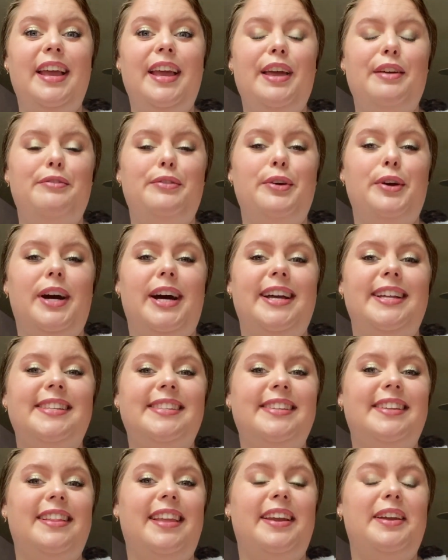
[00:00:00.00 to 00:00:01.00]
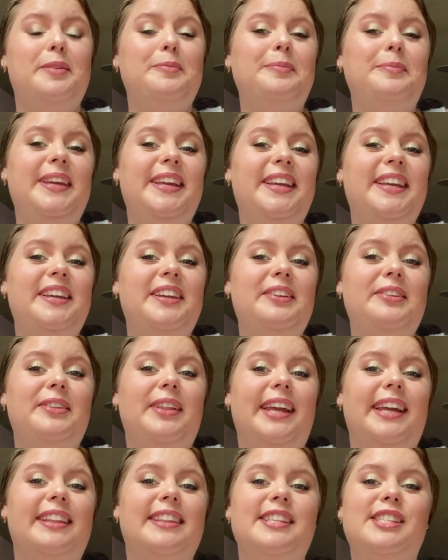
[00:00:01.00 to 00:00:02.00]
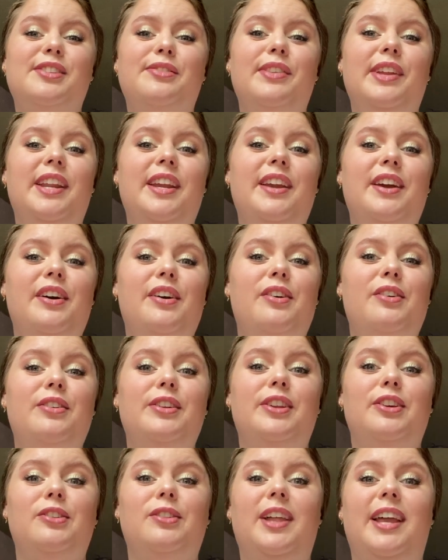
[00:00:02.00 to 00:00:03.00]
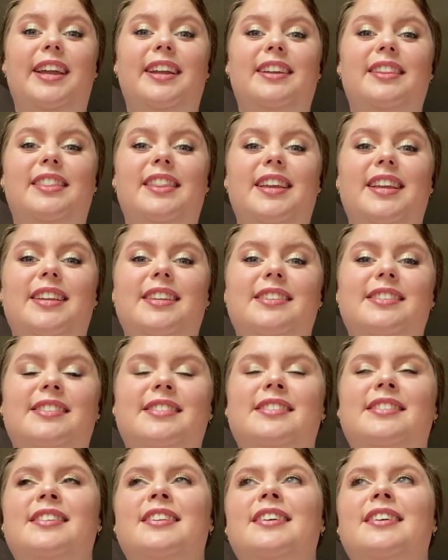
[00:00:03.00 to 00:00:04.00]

If you guys like me, you like this video, you like this